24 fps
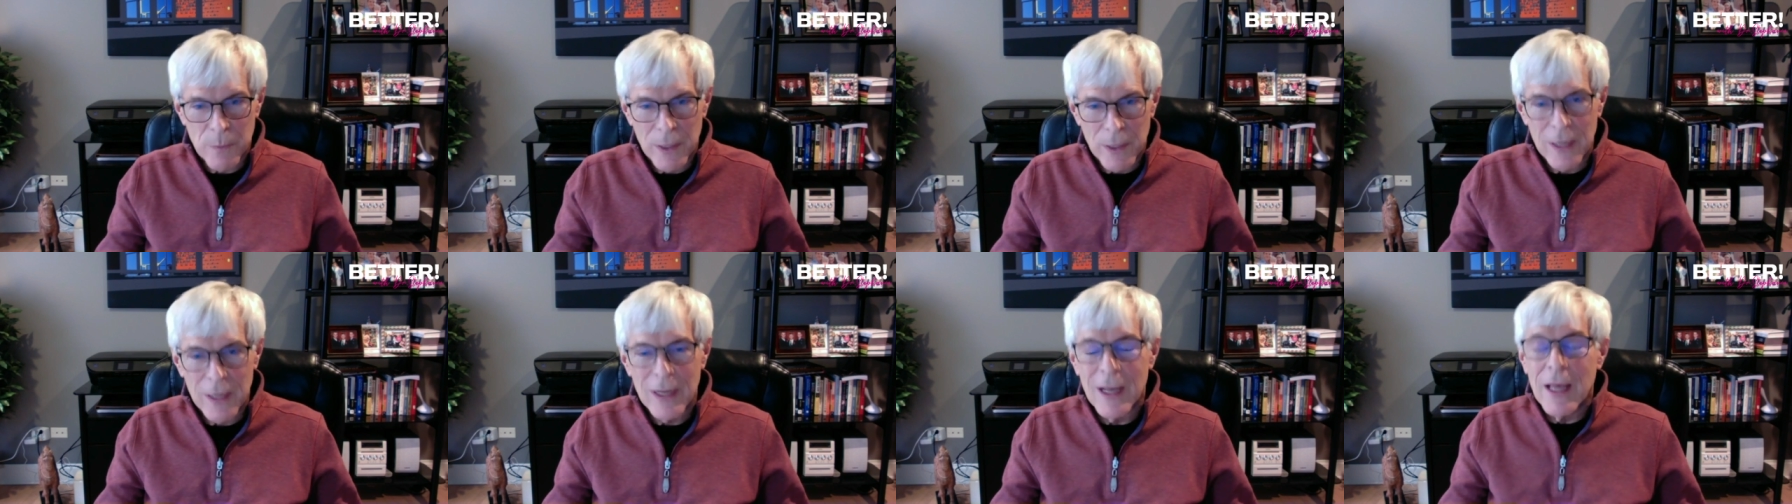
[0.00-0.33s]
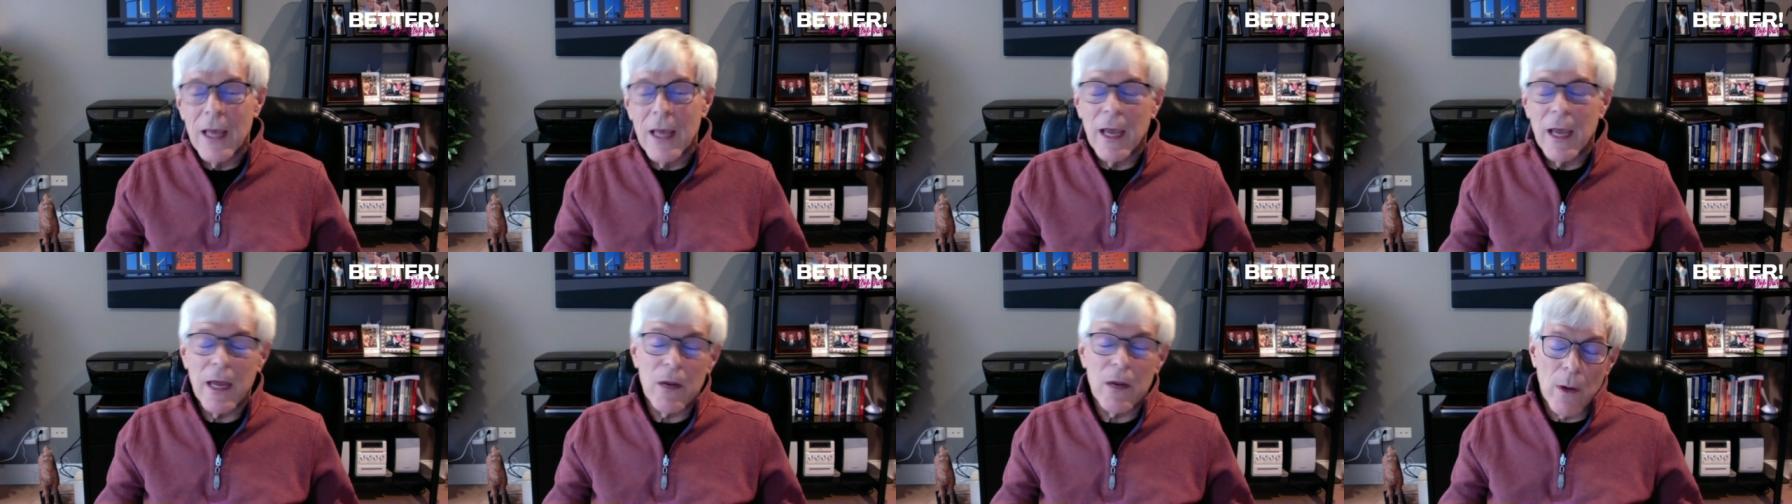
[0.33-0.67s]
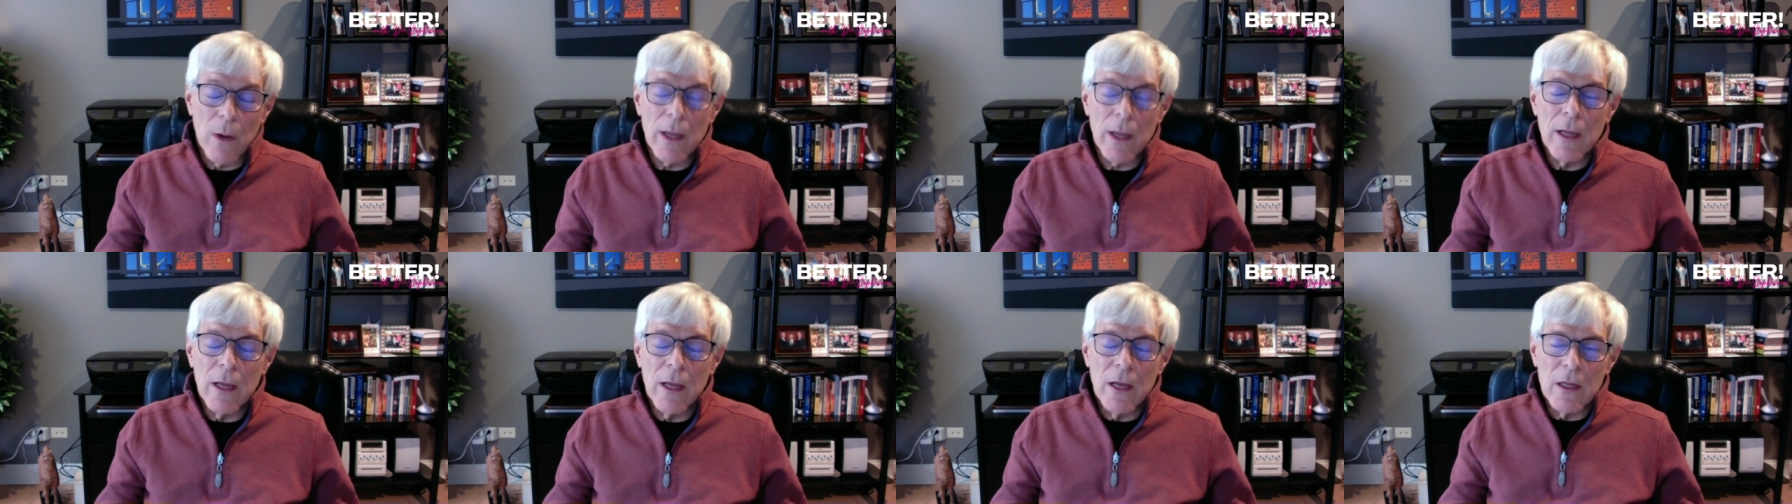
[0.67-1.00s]
But
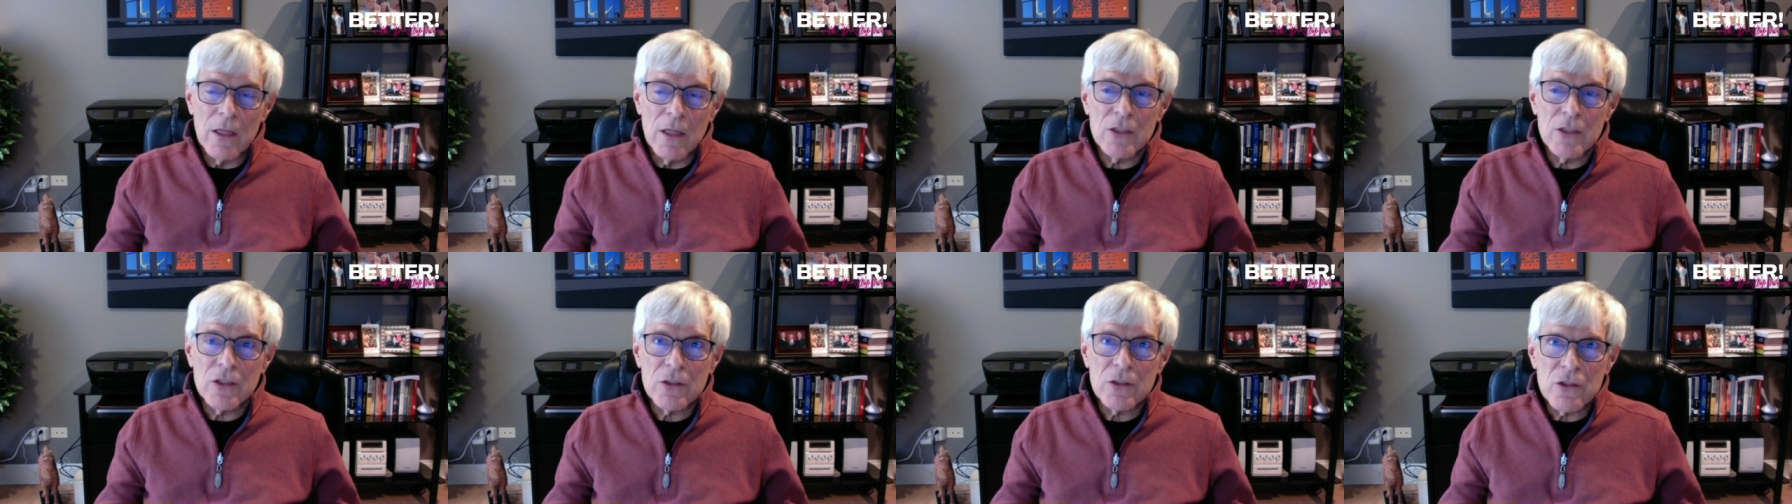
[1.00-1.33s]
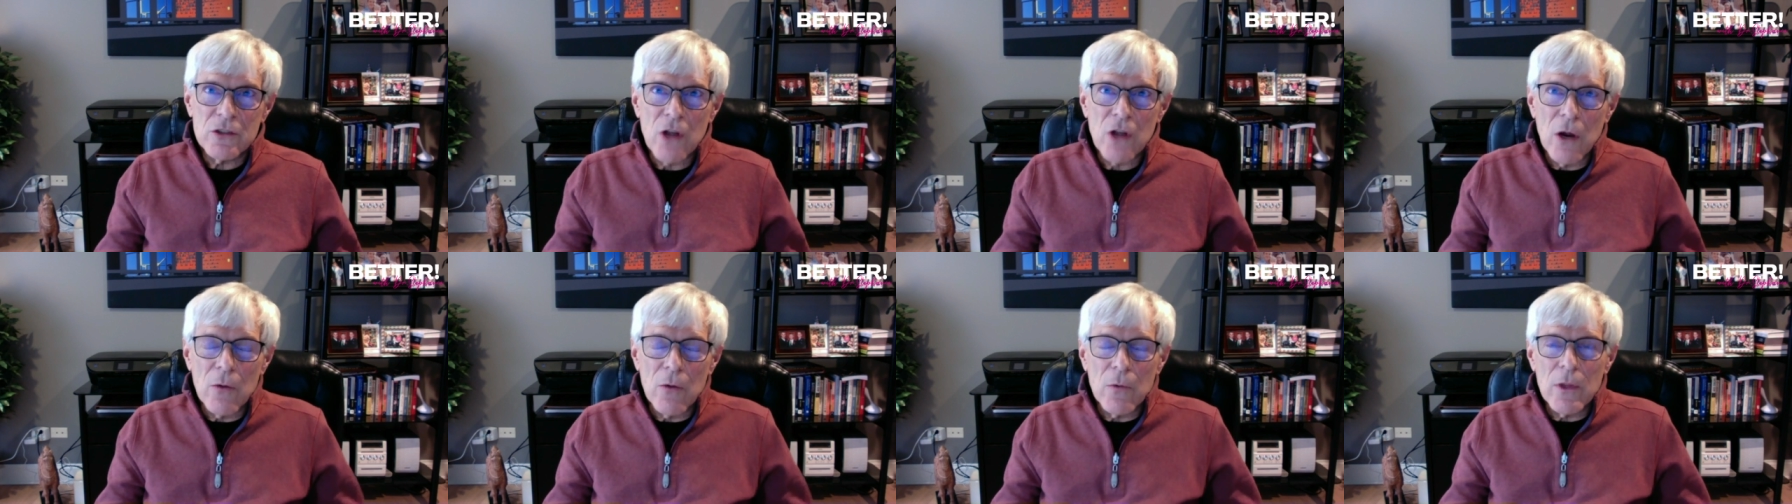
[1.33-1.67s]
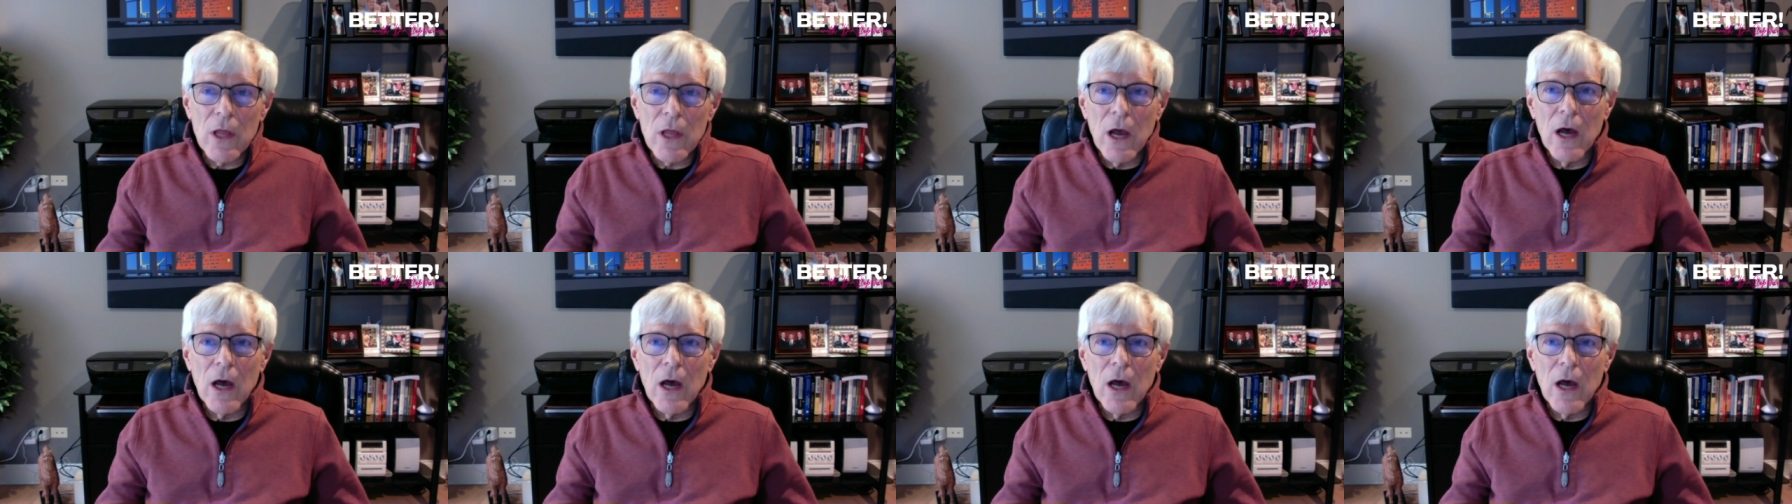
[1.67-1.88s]
anyway, let's start with